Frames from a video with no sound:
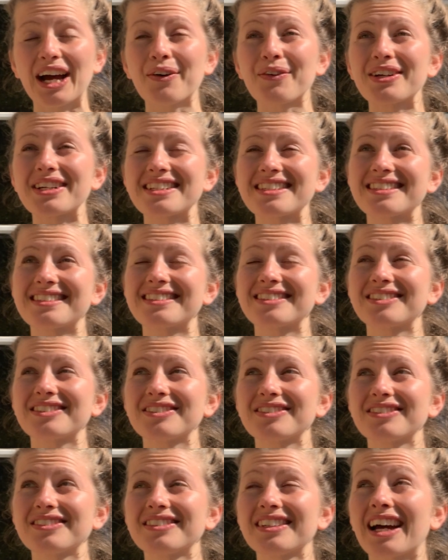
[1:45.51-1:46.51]
it's
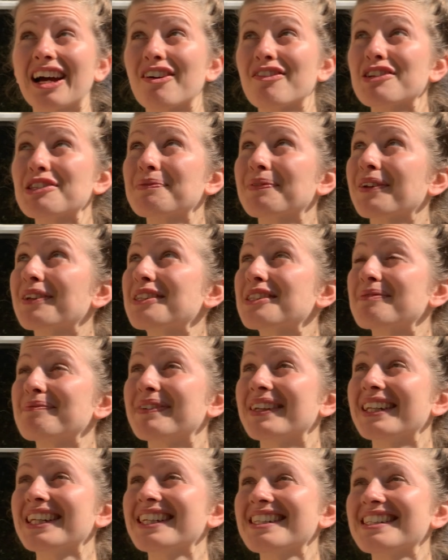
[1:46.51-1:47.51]
our
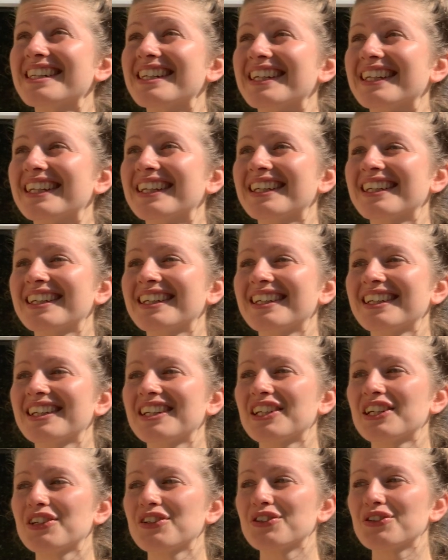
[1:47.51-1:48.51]
responsibility
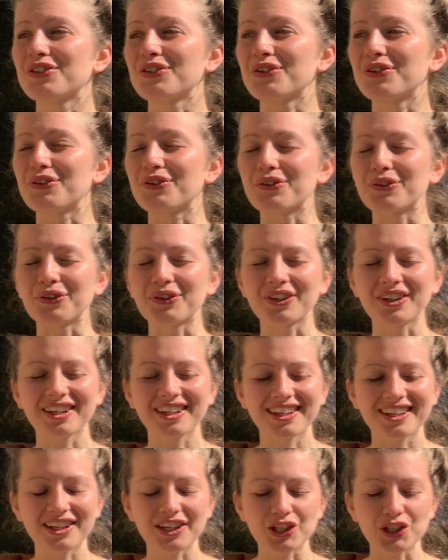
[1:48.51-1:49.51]
to
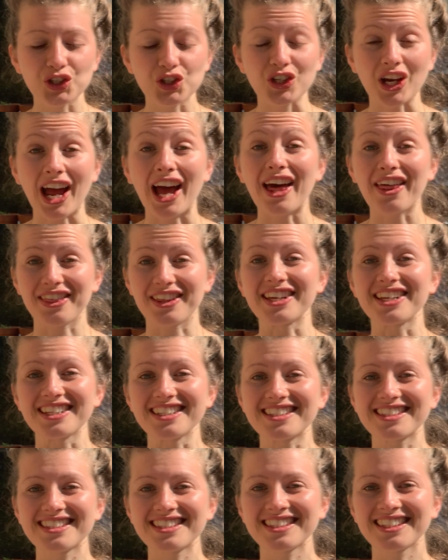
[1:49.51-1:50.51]
share
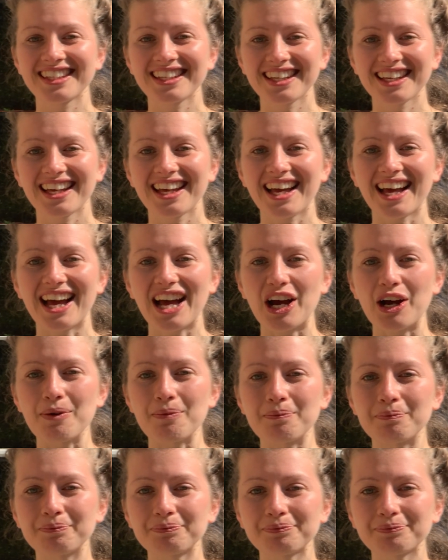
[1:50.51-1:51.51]
these.
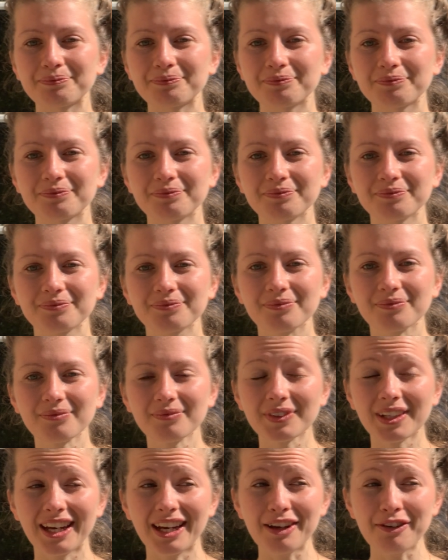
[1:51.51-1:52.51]

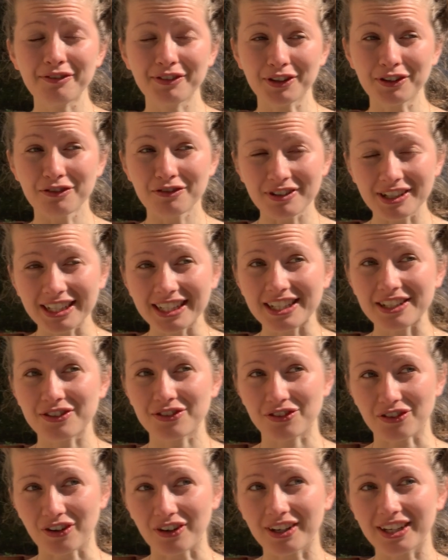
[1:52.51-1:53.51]
I feel really
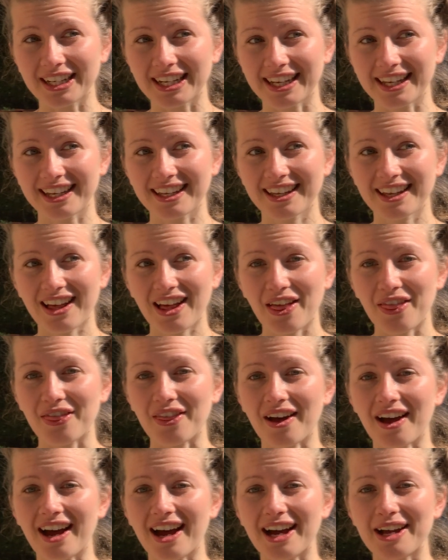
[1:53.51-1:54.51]
strongly
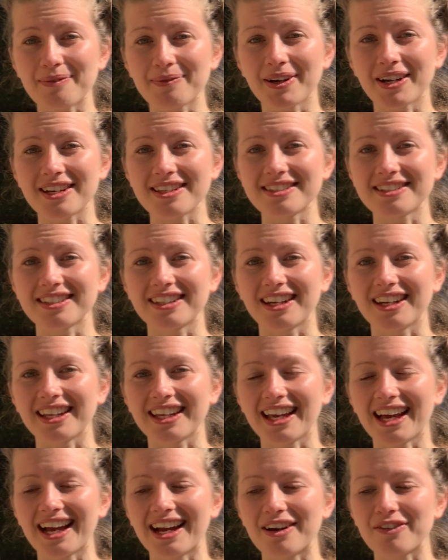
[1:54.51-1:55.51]
that I personally
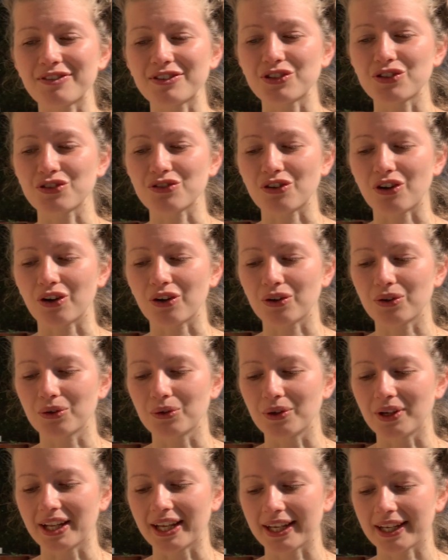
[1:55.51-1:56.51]
have a strong
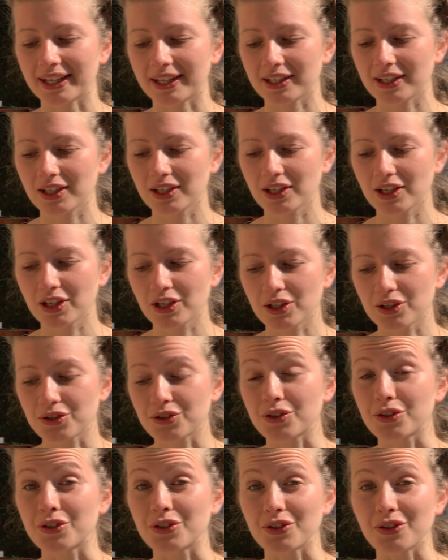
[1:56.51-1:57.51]
calling
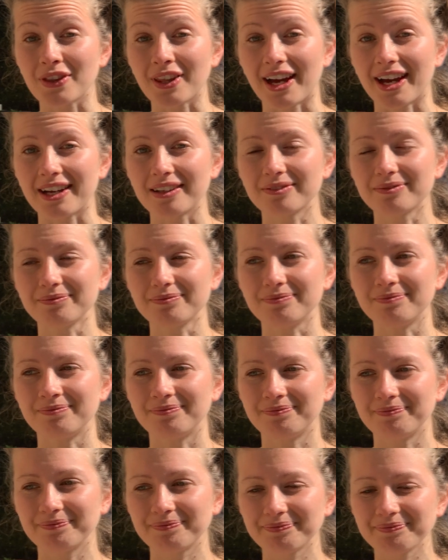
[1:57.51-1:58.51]
to do that,
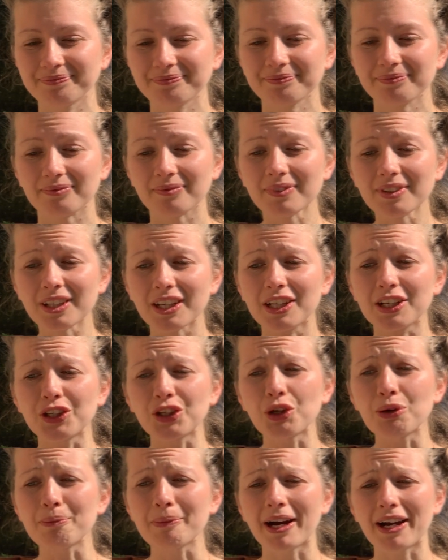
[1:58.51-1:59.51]
and
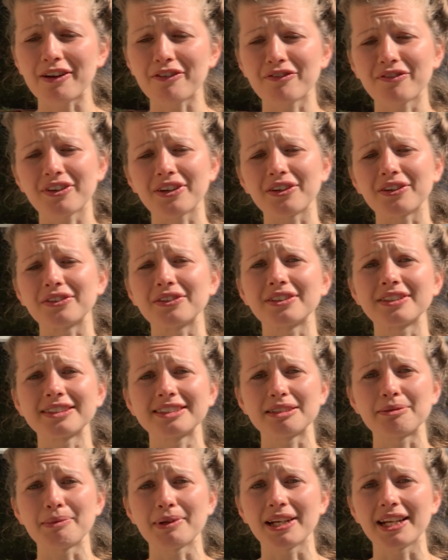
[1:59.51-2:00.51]
you might feel
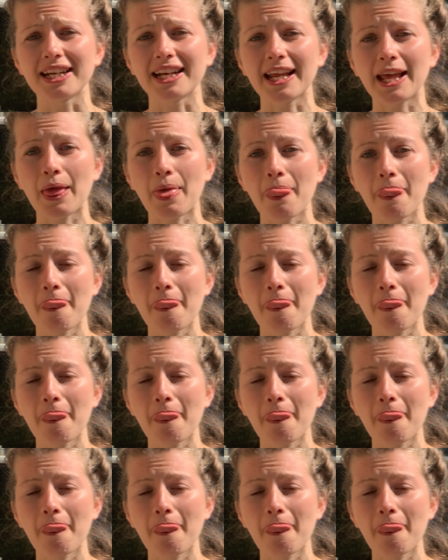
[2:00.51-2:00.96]
similarly.